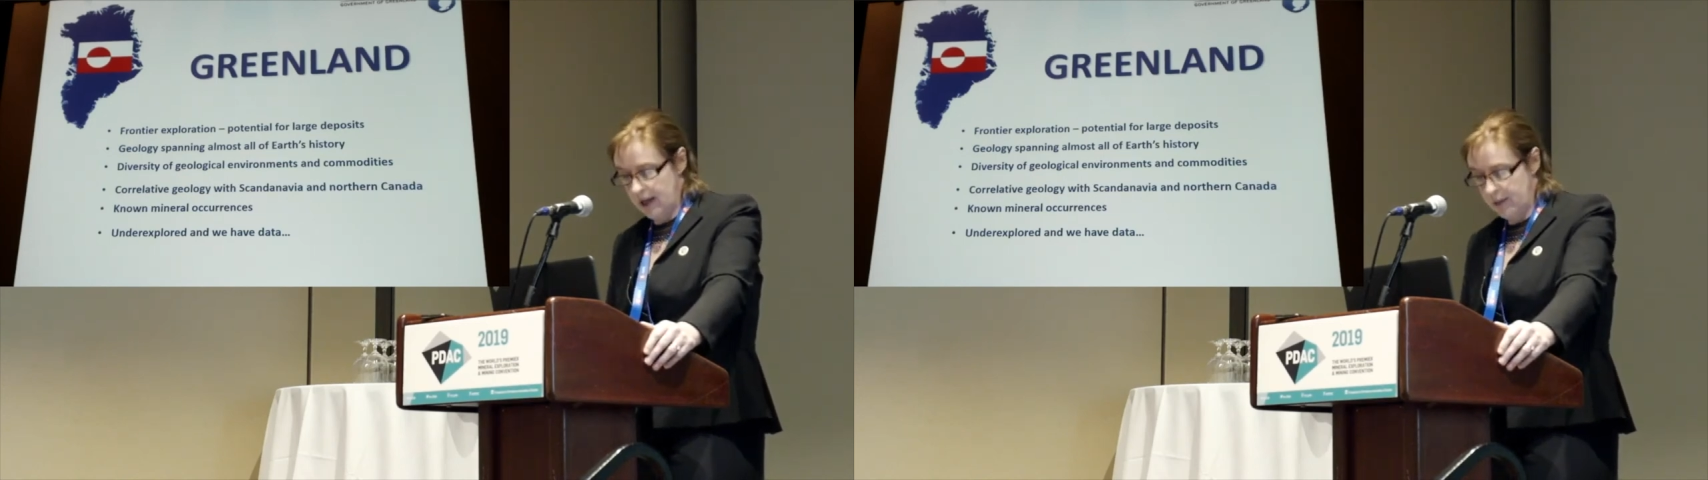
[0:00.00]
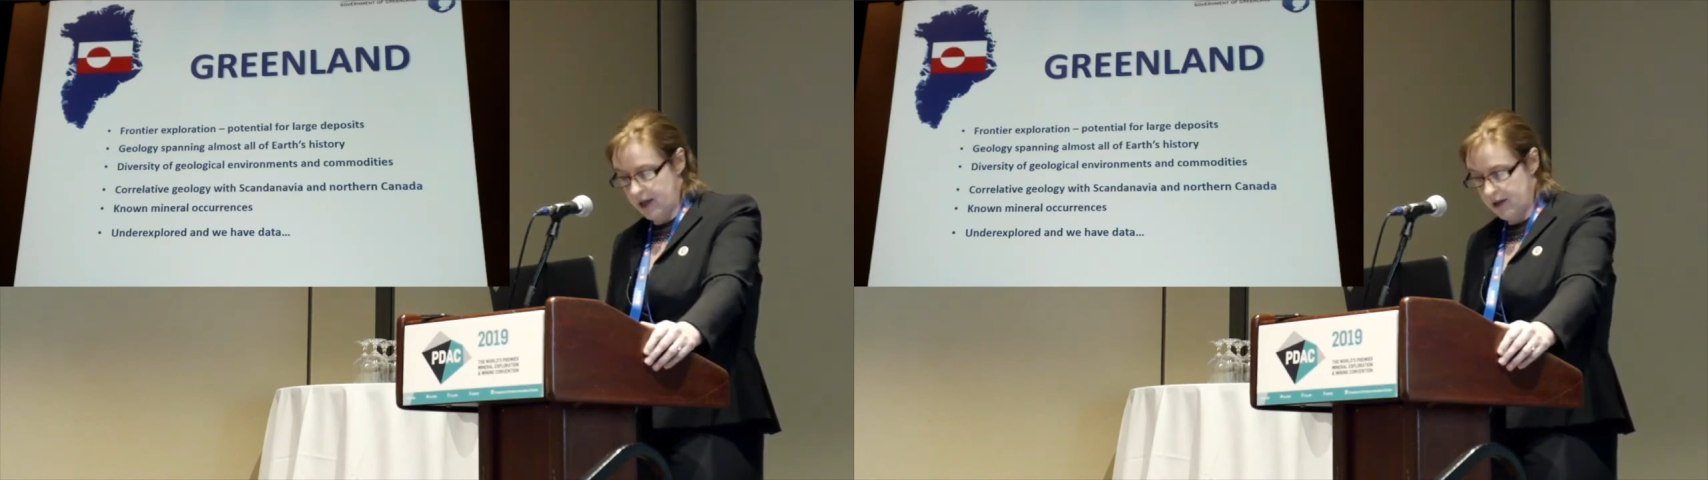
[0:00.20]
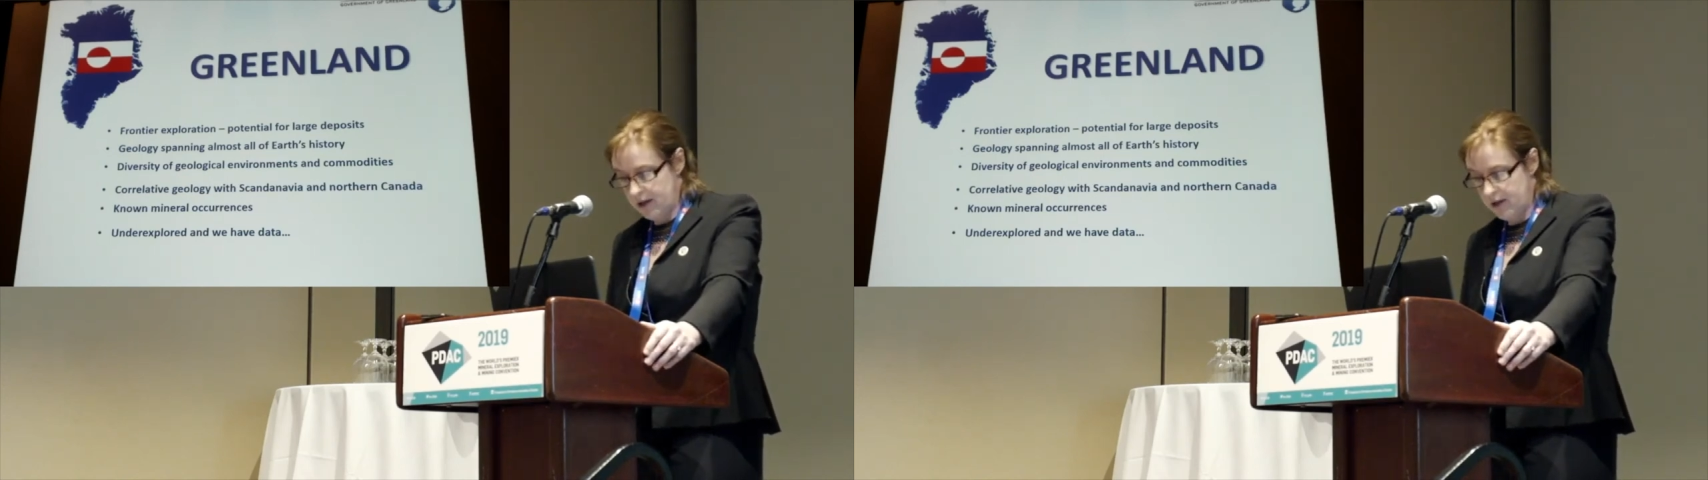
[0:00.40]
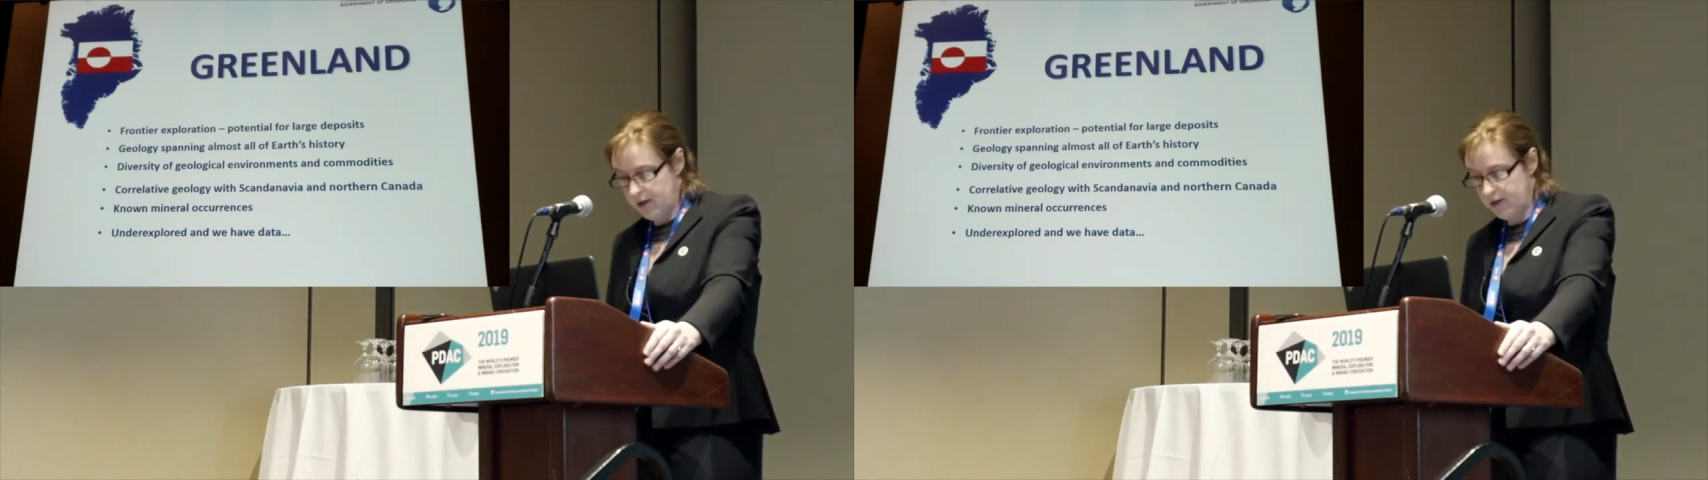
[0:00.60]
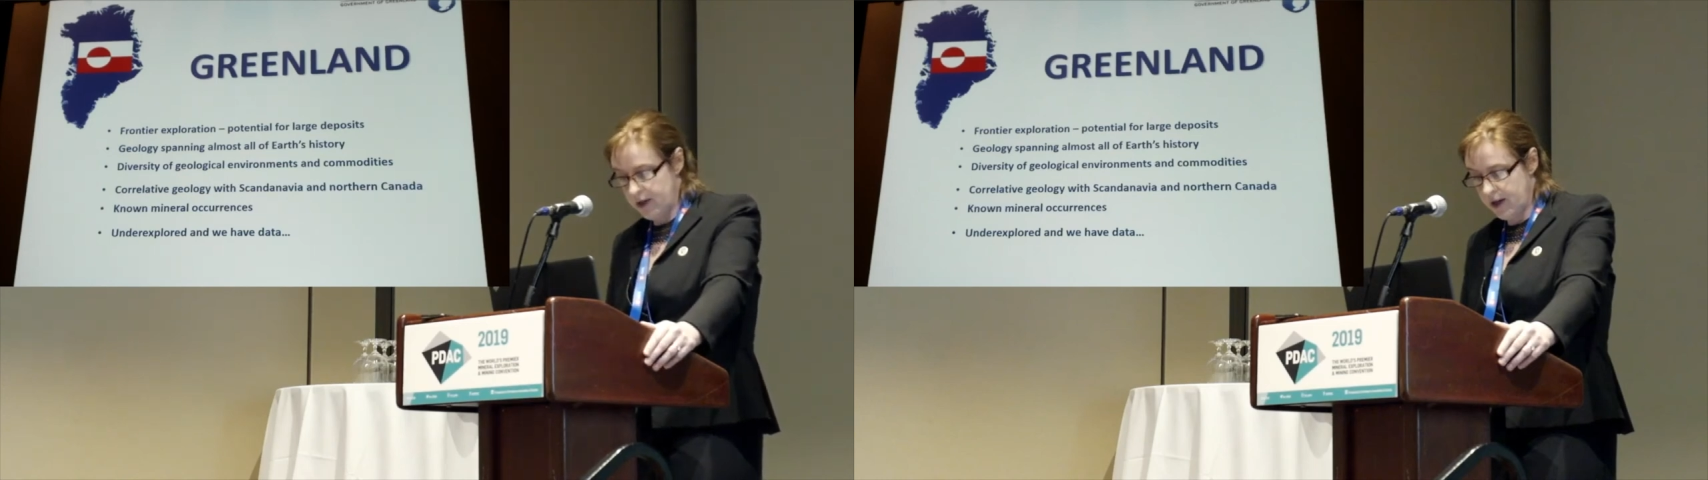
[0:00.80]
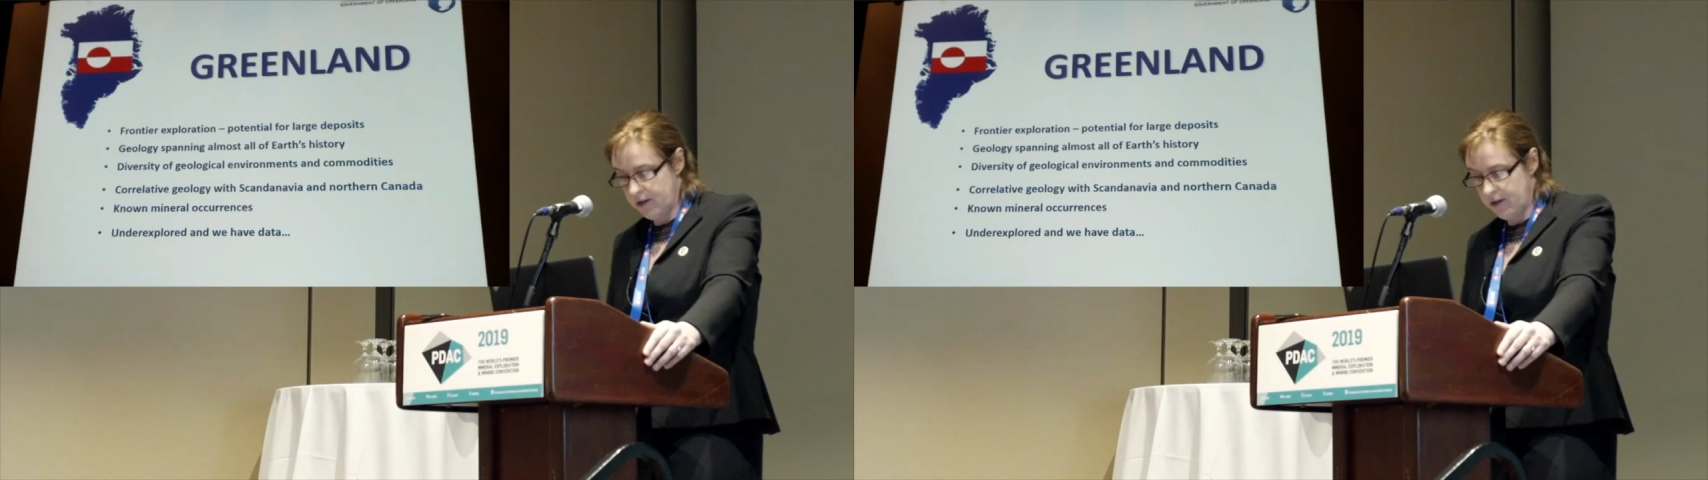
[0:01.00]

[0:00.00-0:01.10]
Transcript: and Labour